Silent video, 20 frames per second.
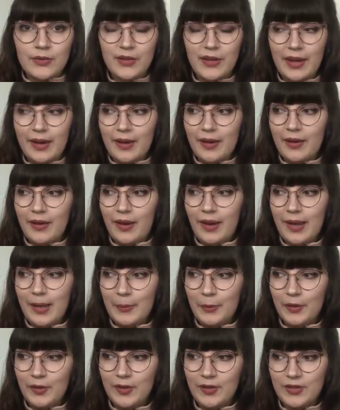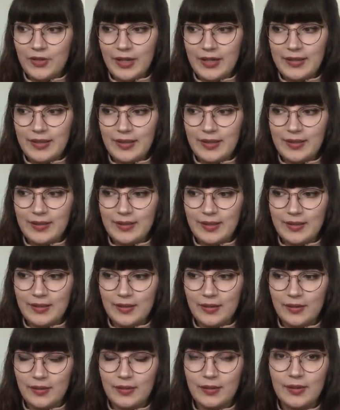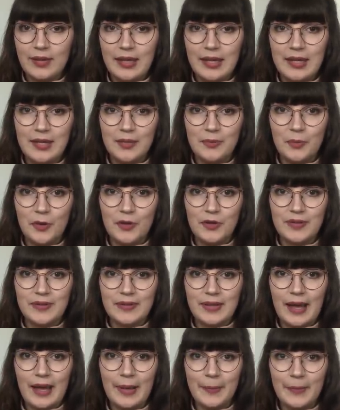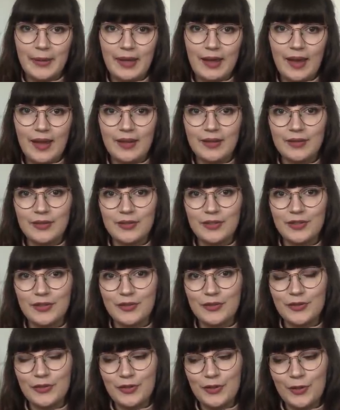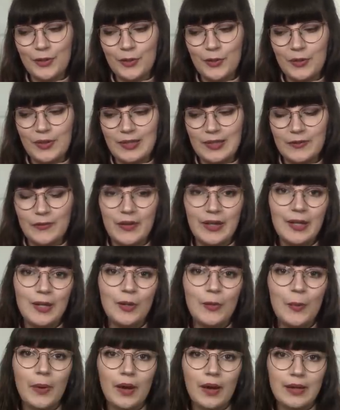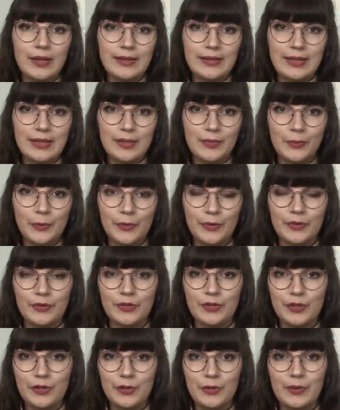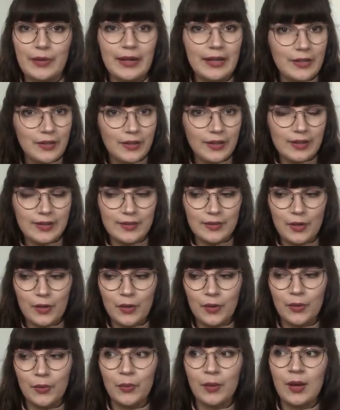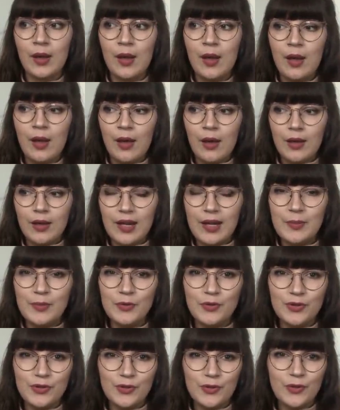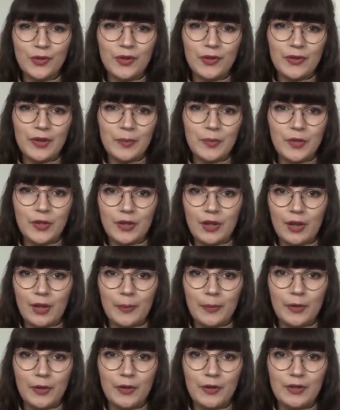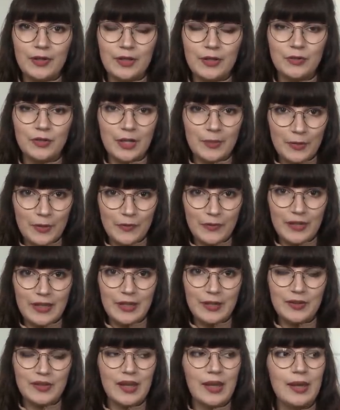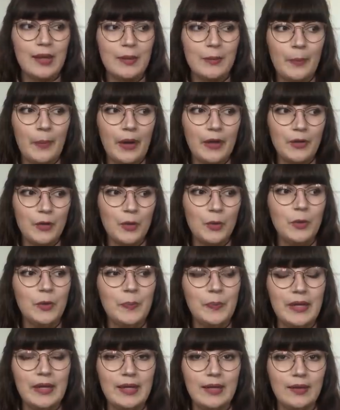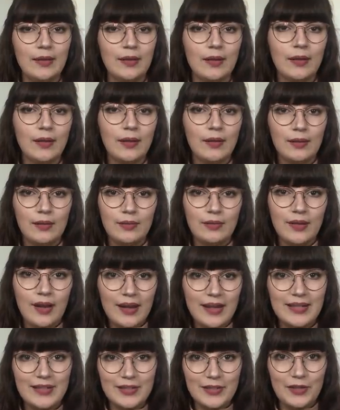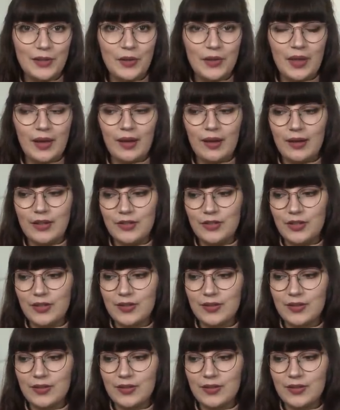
So yeah, I apologise that this isn't the most happy end to this video, but I did want to let you guys know I'm not sure if I'm going to upload a tribute video to him. I know it would be nice to do that.